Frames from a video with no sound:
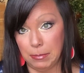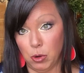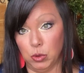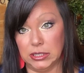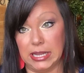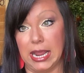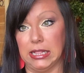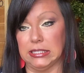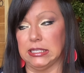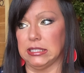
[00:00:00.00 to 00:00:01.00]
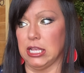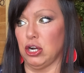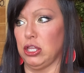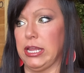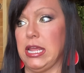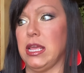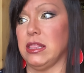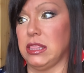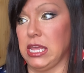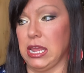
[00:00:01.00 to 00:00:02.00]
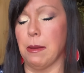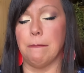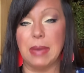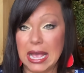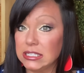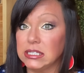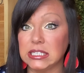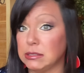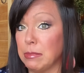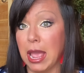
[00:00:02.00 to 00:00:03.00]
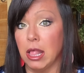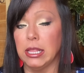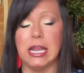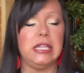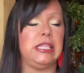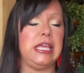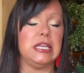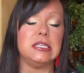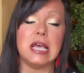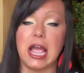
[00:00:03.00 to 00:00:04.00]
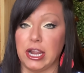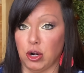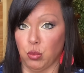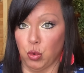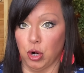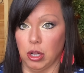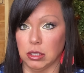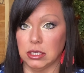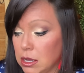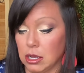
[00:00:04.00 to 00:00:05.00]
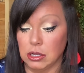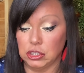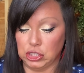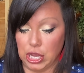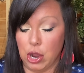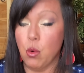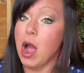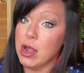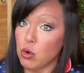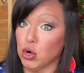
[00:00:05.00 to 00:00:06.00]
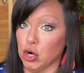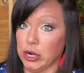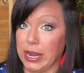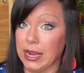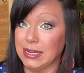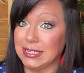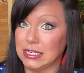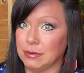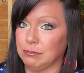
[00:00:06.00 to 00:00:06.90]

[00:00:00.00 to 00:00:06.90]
were saying this is literally the best smell in the entire world. So I ordered it.